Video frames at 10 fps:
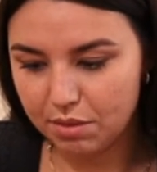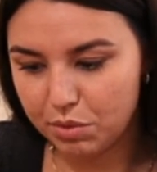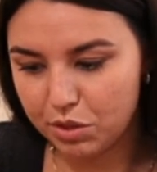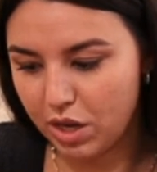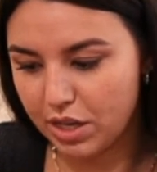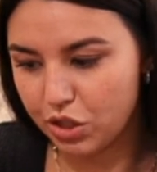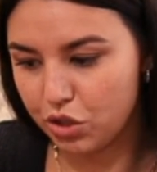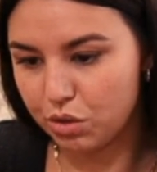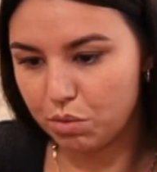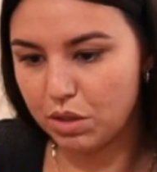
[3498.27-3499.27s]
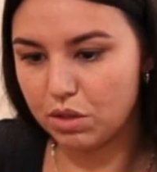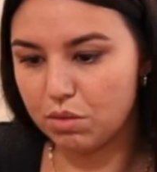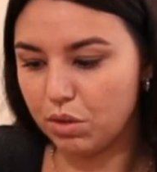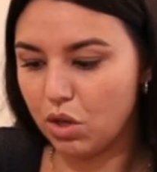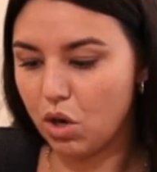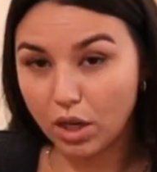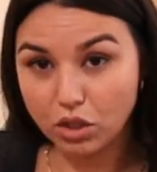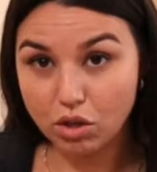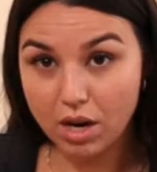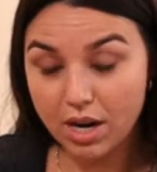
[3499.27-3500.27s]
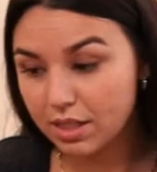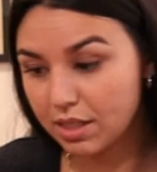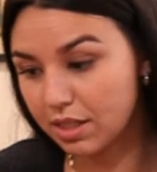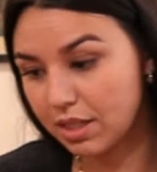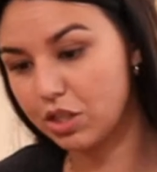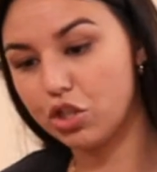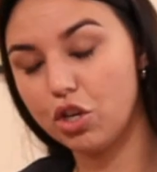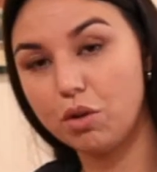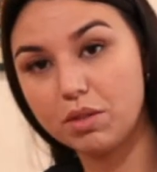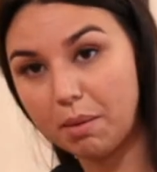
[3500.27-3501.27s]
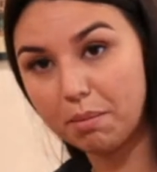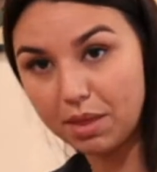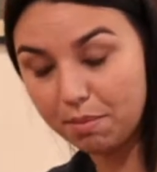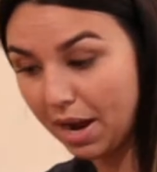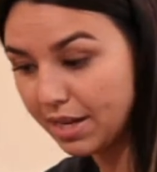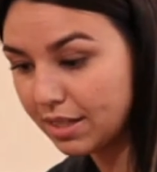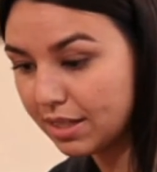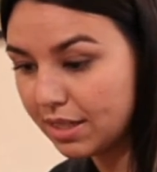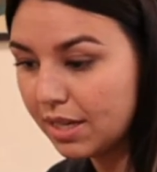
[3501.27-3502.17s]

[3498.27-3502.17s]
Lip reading: We tried to choose ones with contrast because it shows up the best